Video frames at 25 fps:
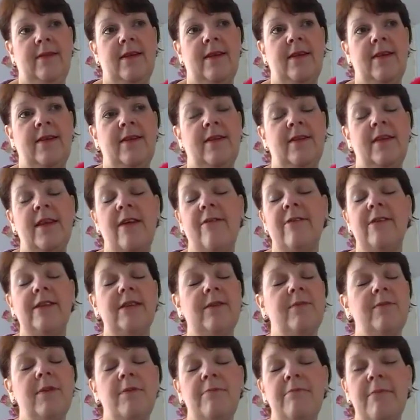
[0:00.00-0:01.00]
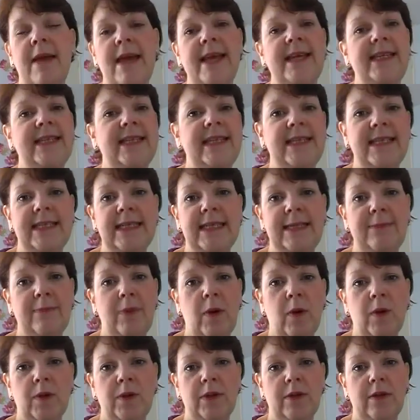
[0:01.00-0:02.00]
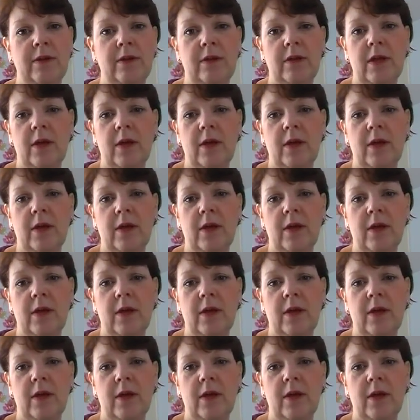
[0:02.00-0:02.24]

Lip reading: There are some amazing teapots,